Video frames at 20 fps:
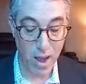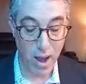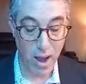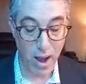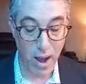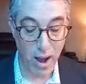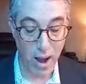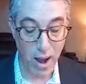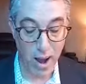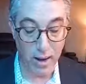
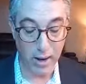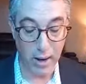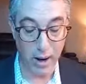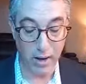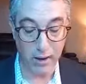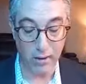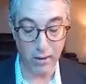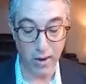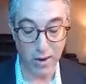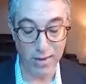I, I, I
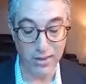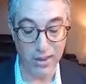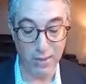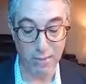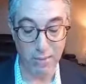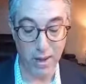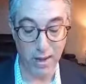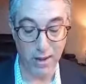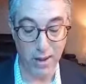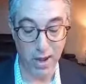like
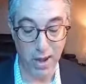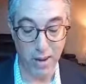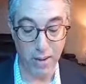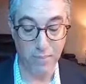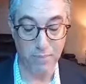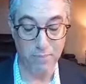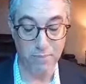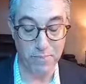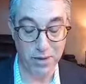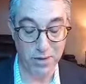the uh,
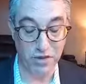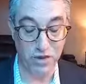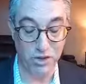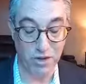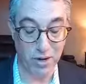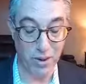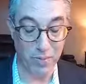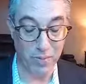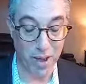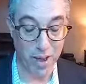
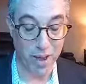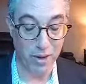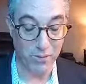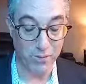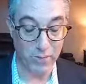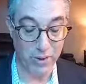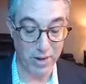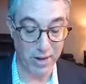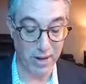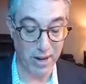mission
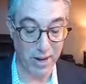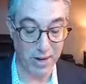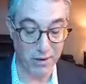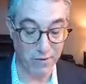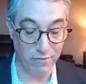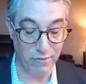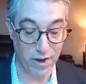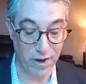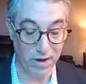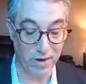about being
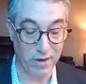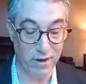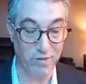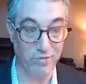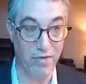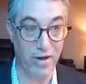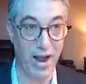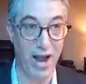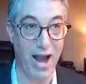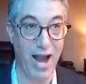
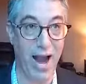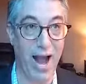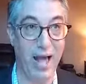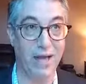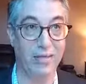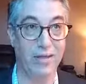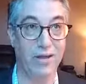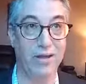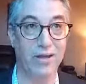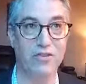innovative
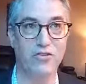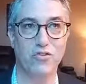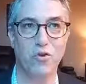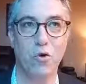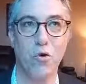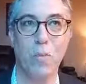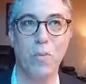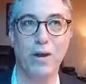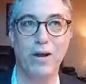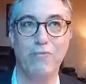and that it's
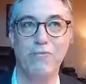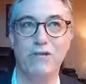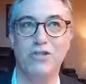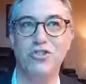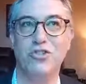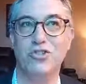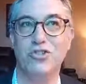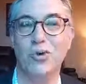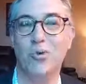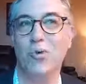cool, but if it's
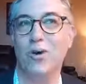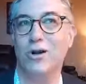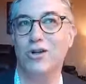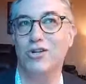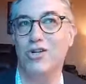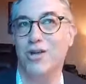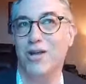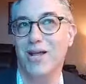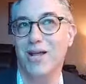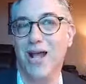
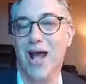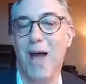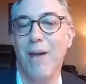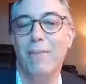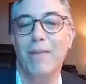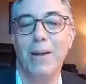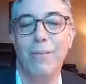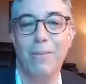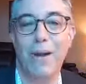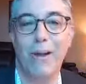storage, how
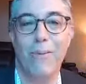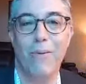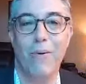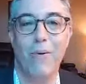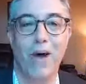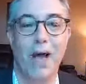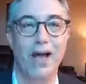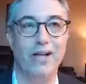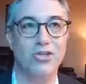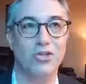many people
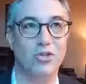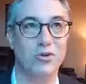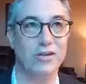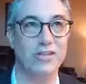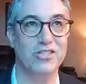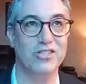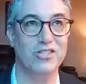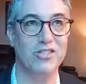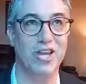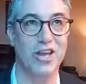actually
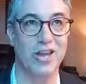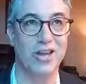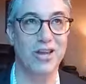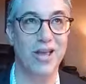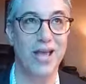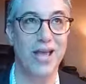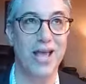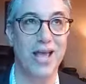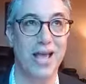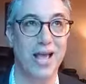see it
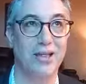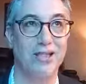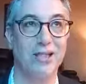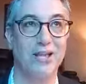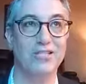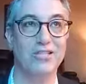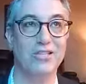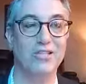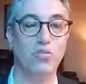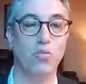
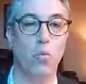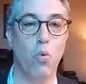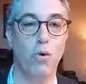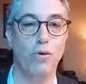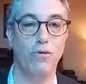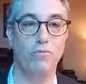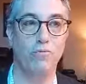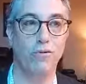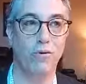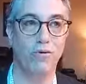unless it's one
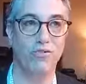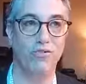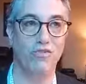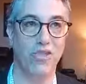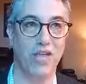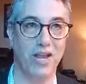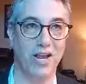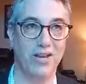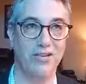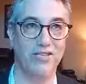of those
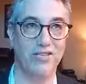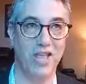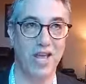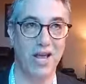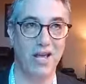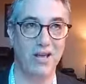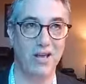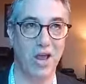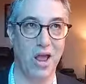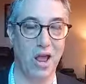things
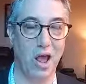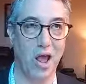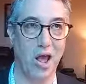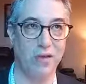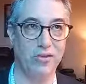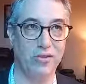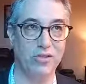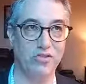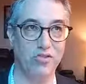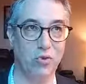that uh,
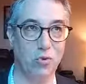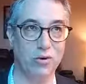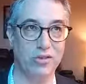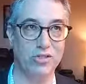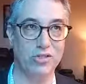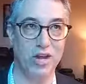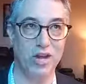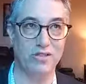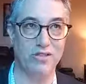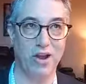the
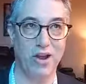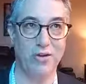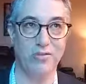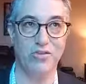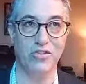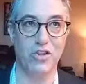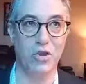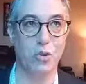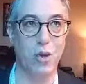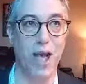storage containers
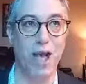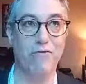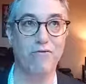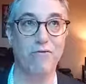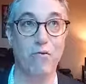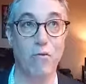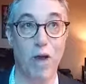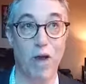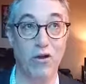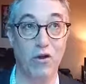that you have
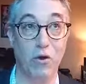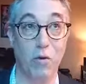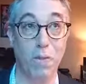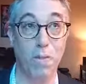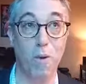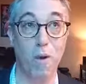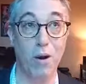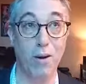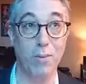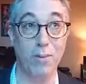around your
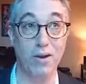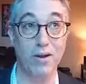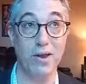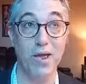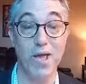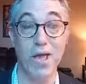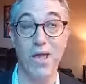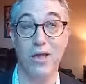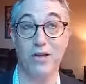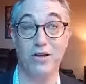apartment
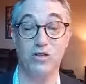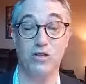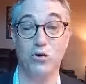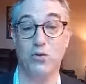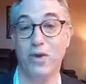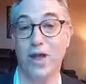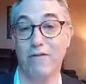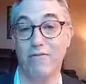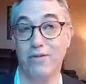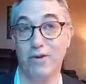because you
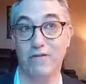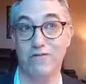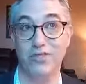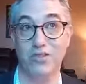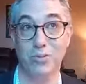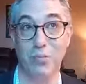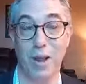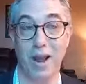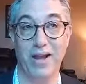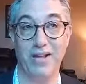don't have enough
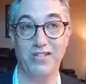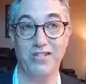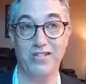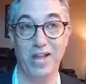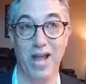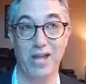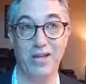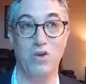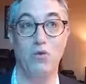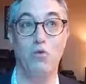space
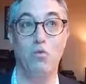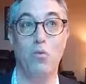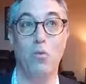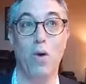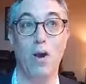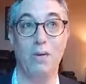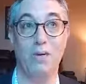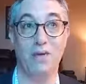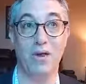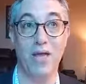and you
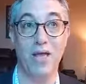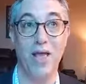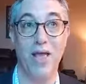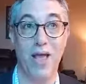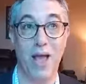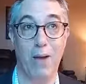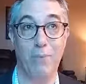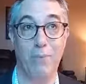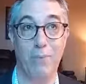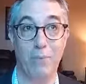want,
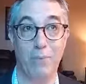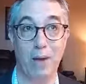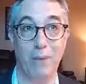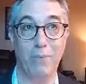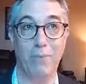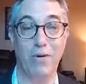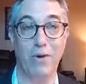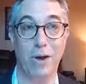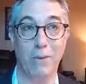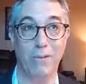and when
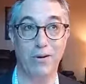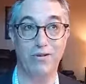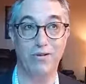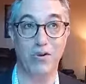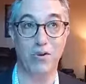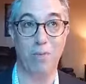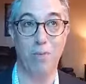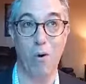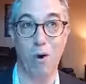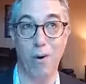people come into
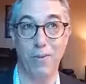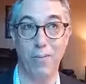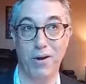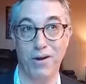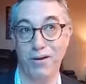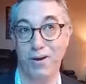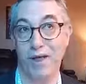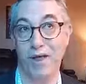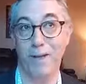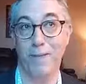your apartment,
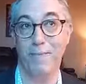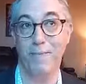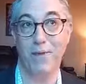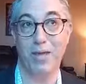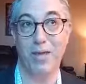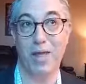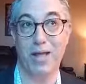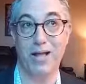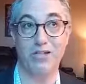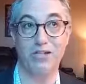
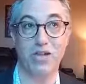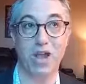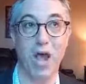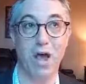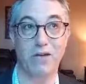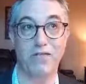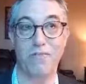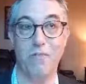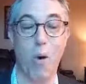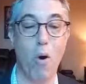it's
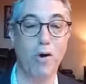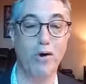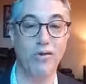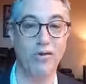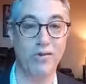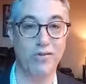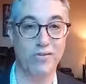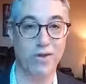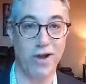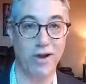kind of part of
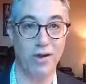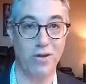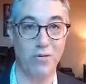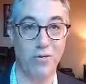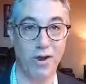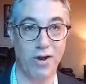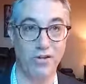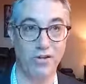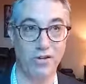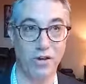the
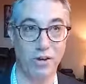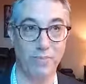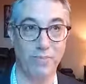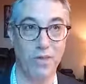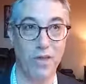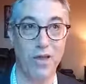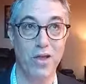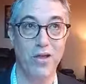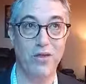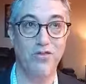decoration.
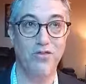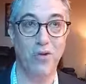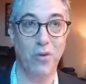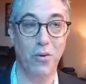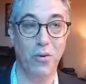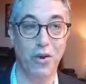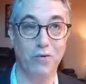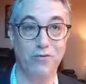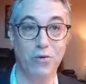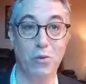So
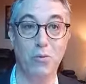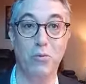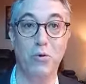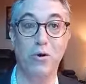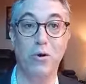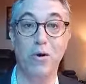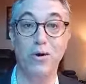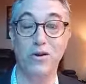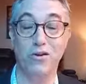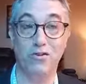if you were
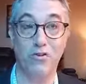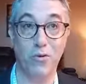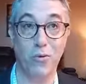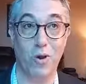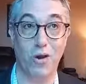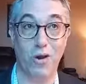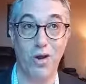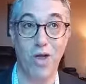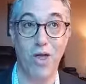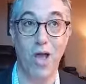going to do
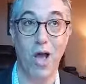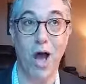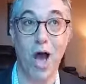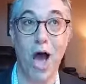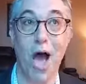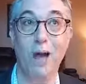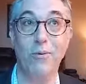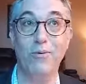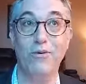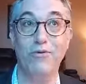it,
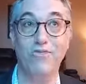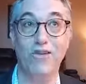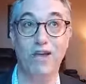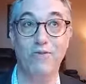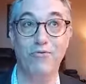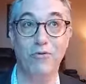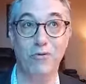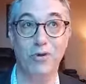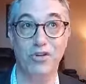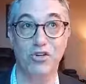I would
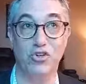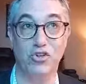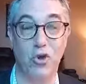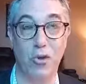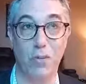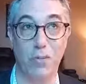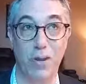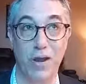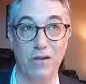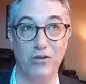definitely show
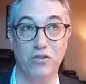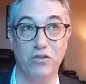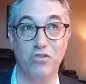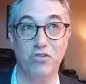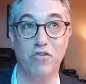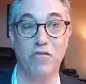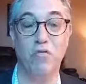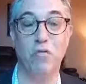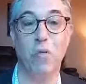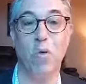pictures
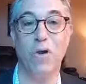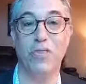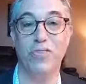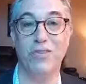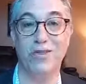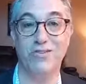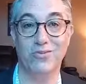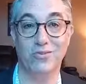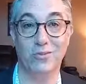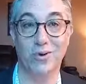of what
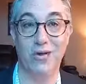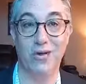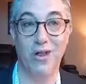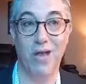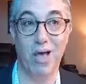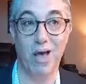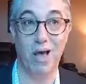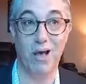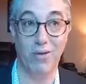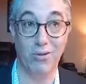this would
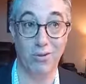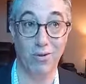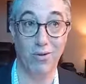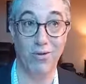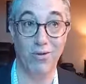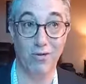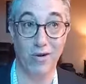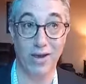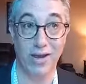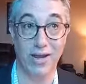uh,
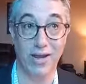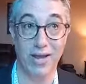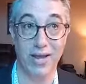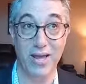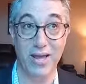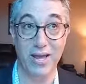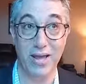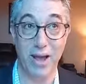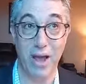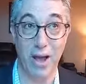look like
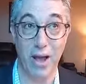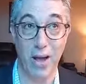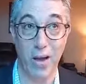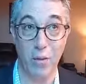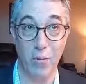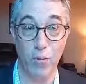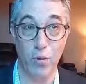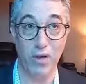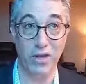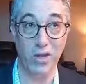uh,
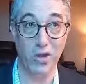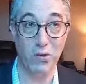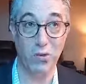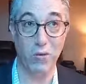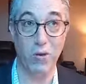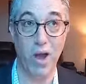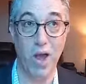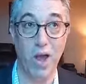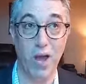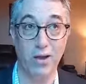when
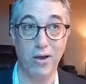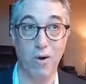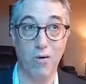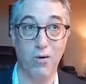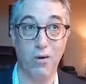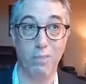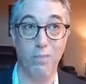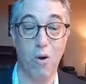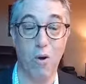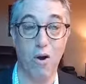you uh, go
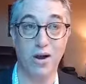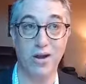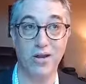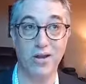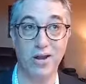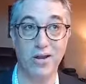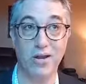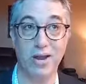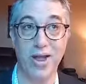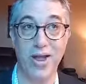to market
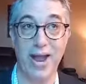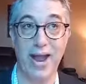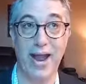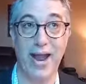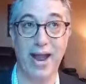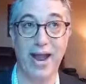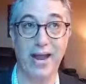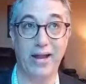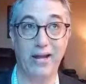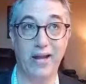it
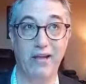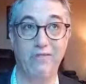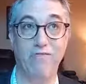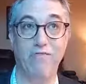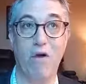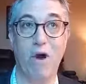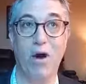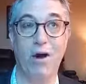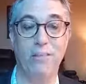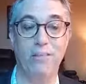and
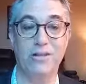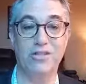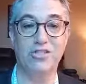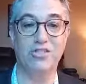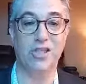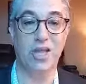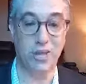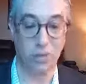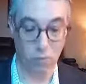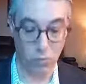environments
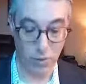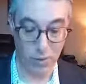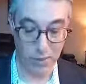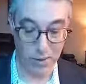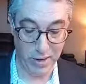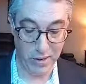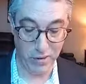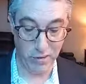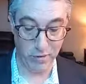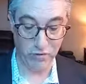that it would be
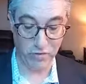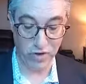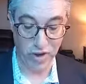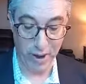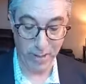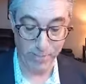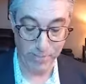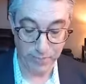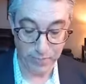used in.